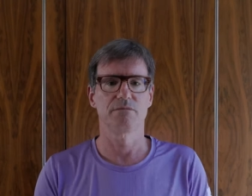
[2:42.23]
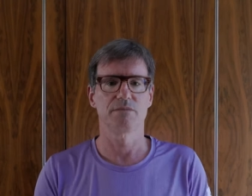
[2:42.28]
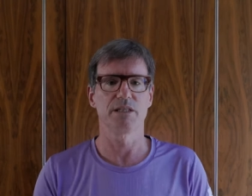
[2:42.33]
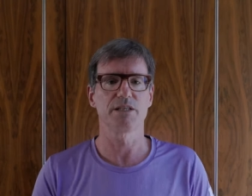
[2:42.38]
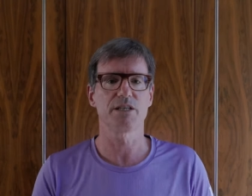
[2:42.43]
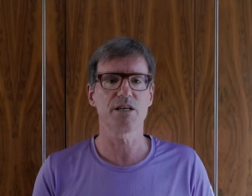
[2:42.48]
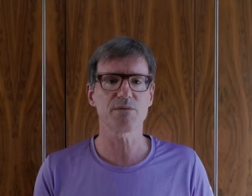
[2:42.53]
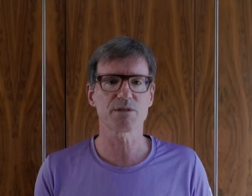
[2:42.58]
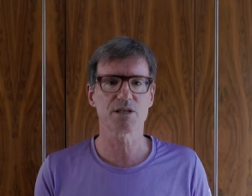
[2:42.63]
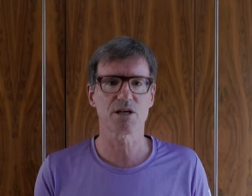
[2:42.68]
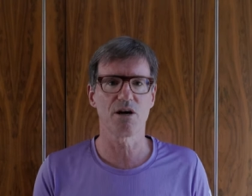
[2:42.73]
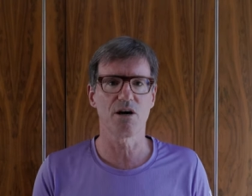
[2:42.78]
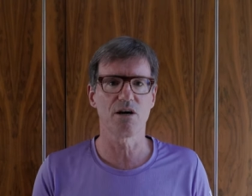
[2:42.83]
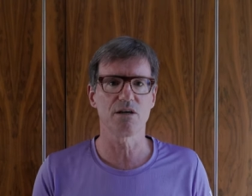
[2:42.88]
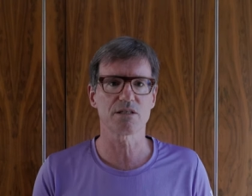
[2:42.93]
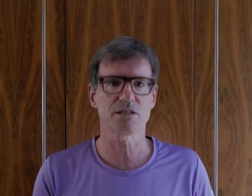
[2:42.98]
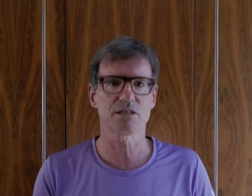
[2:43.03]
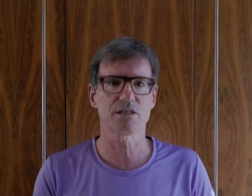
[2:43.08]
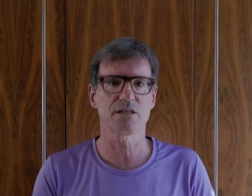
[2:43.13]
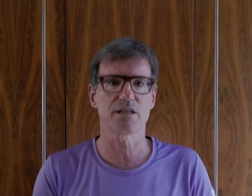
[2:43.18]
In terms of
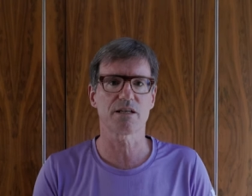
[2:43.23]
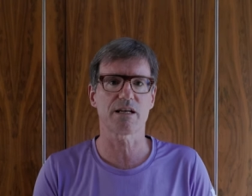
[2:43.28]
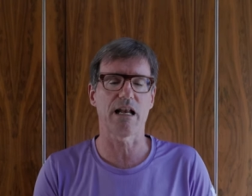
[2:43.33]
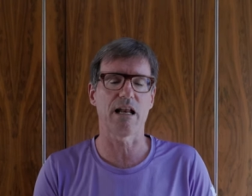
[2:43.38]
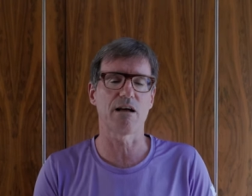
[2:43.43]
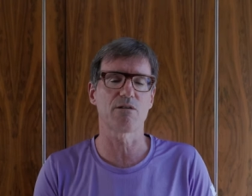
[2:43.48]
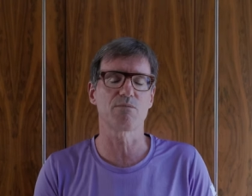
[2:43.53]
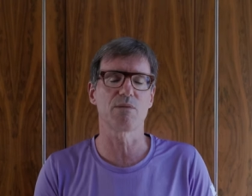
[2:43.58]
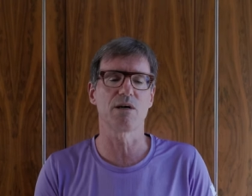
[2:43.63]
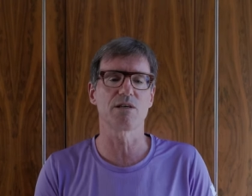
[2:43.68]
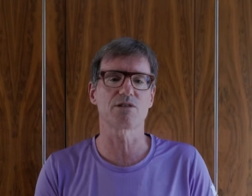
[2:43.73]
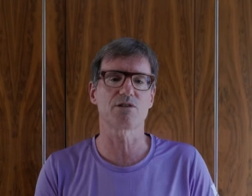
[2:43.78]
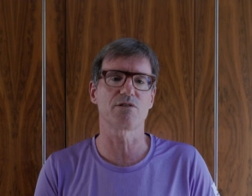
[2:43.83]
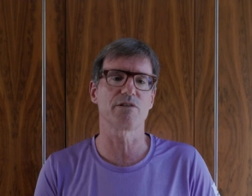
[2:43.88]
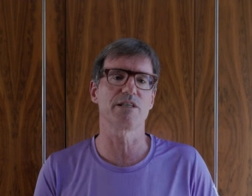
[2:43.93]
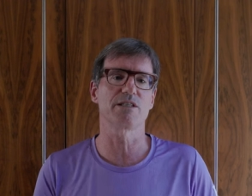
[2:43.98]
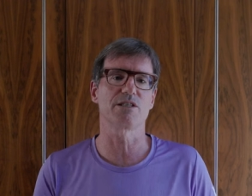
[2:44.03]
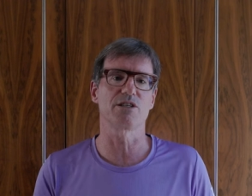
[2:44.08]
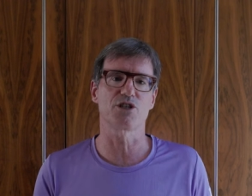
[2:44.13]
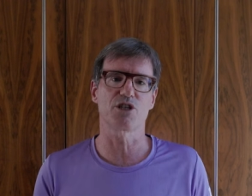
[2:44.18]
cost, the Cloudmonster
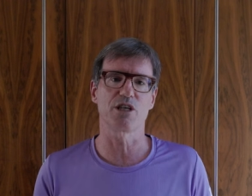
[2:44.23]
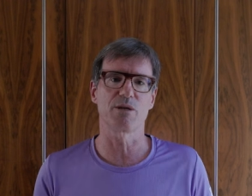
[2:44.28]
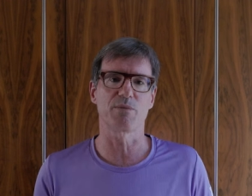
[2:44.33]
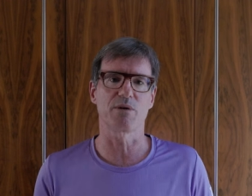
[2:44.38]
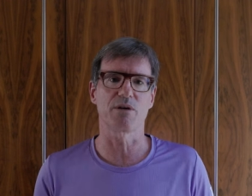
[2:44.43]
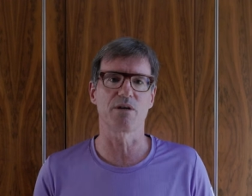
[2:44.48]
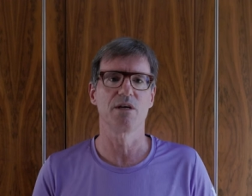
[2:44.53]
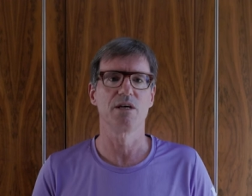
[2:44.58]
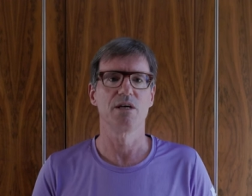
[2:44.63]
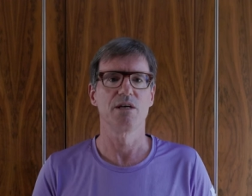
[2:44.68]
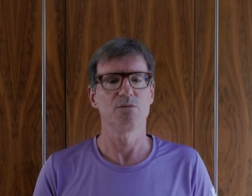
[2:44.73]
is the cheaper,